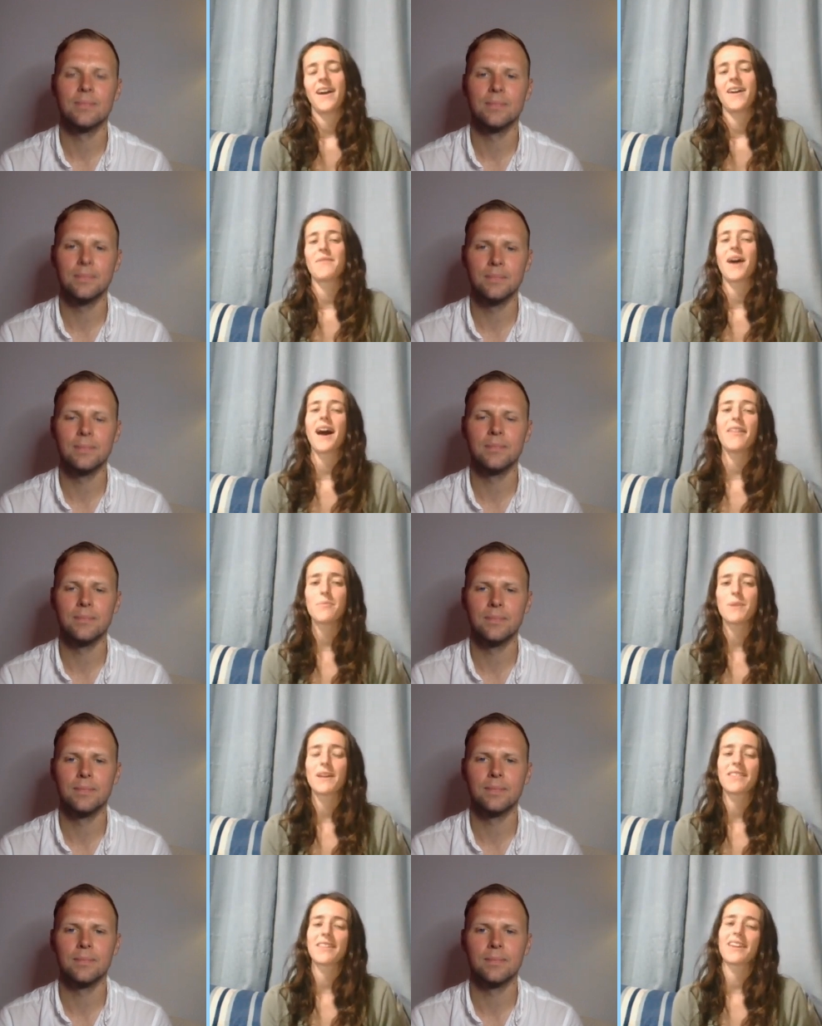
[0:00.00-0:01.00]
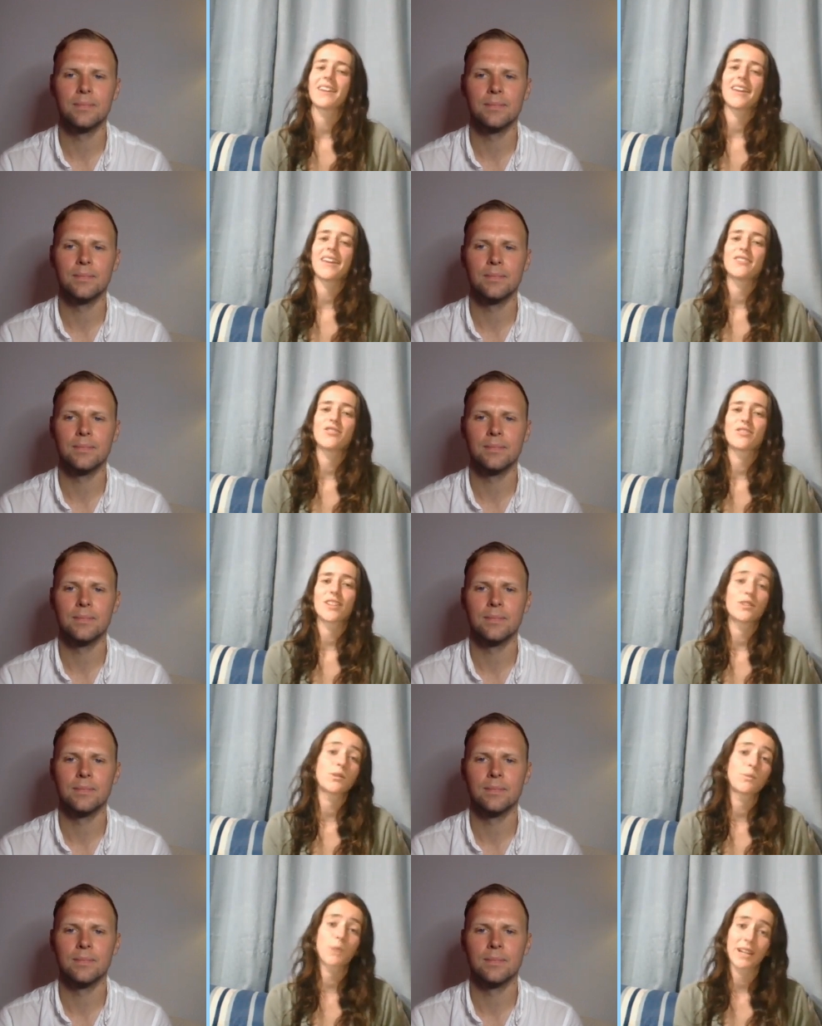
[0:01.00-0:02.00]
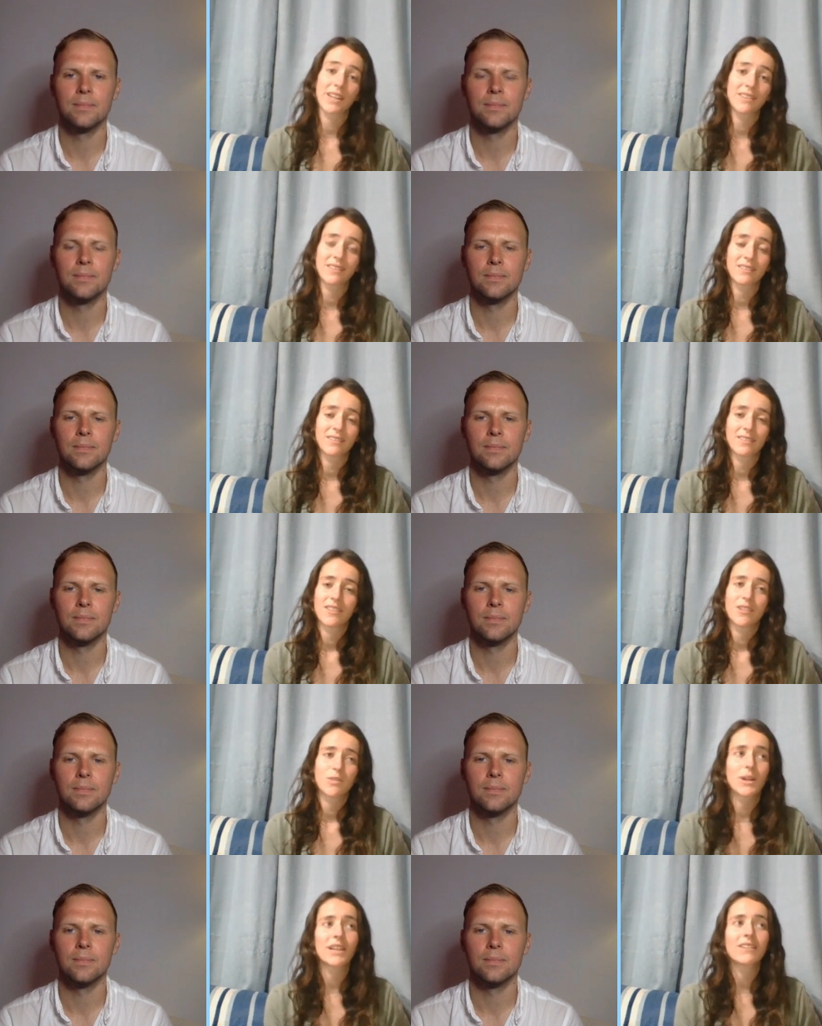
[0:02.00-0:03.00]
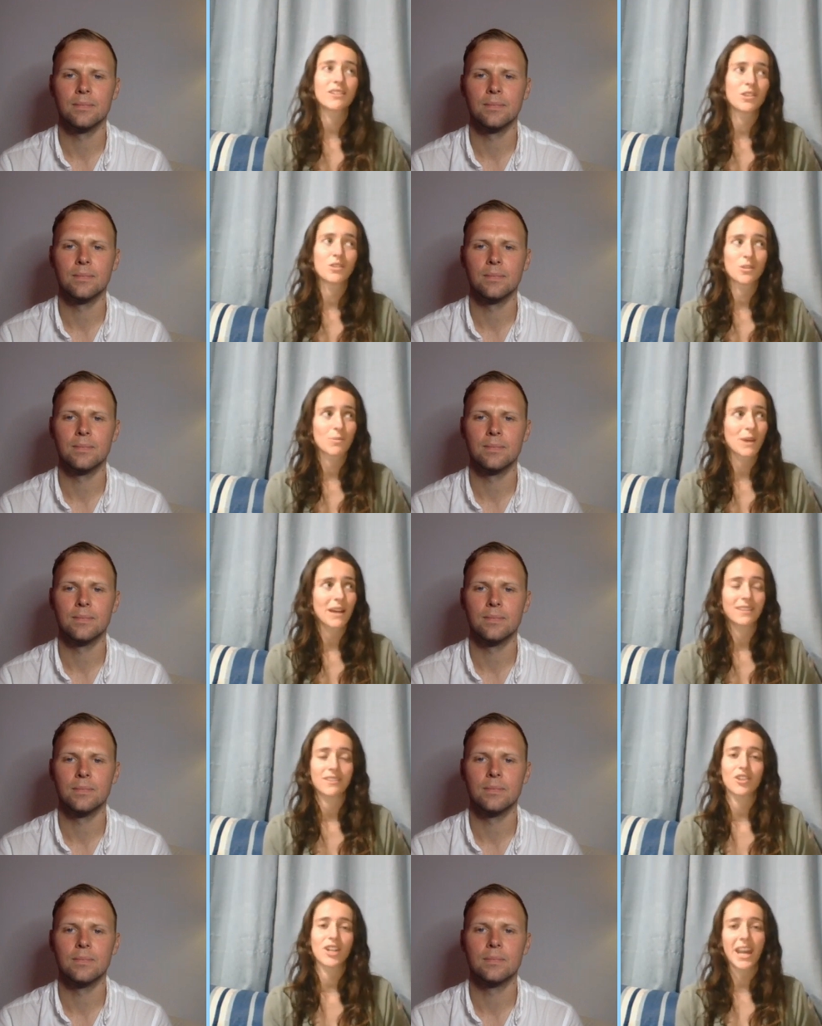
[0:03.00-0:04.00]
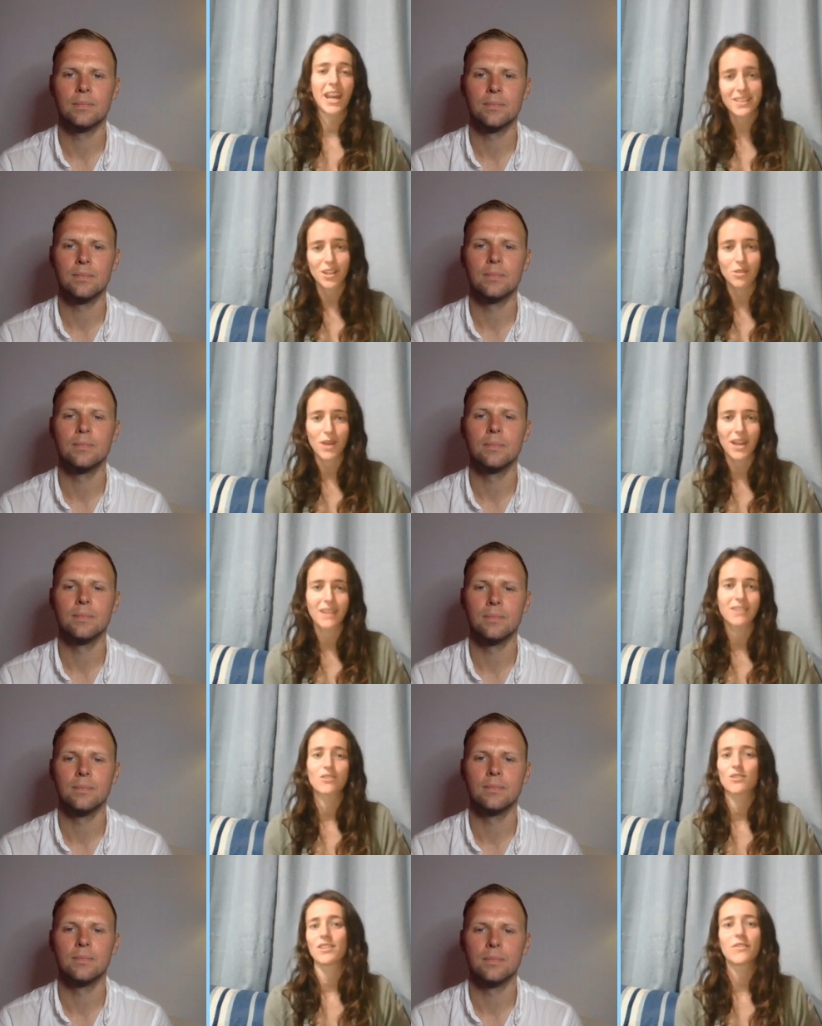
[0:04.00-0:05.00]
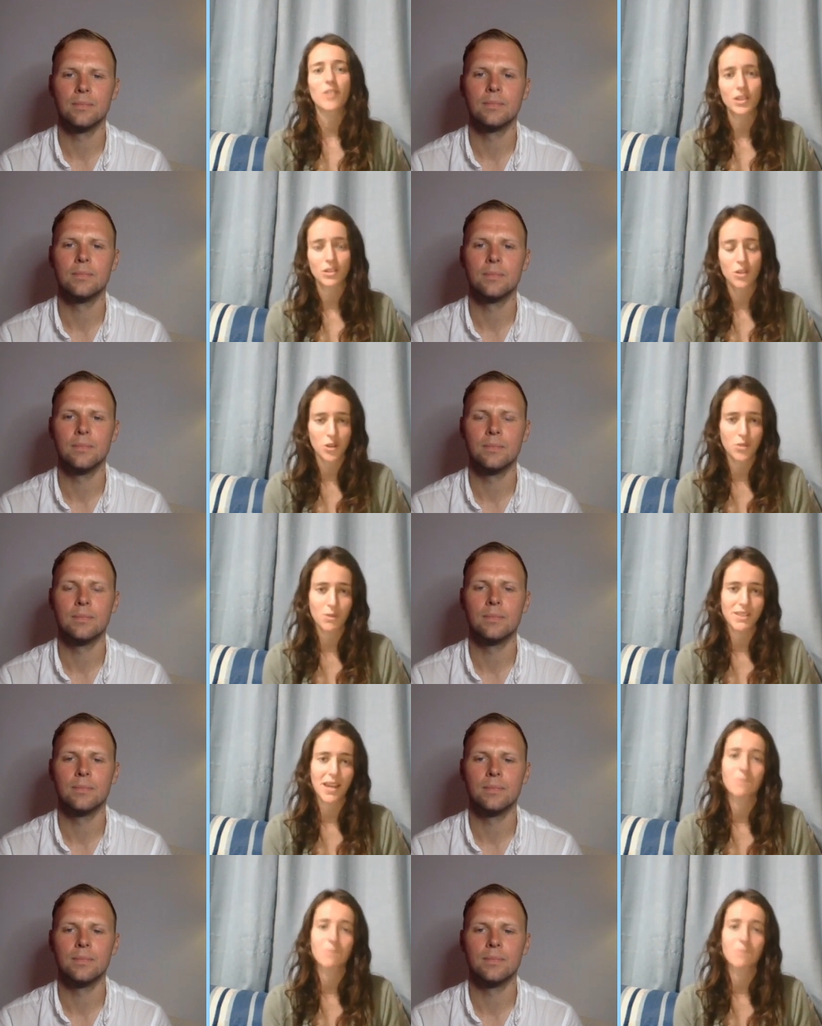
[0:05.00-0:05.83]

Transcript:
Speaker 1: Um, mm. the other big thing is is spreading spreading the news about this, creating awareness so that everyone knows what's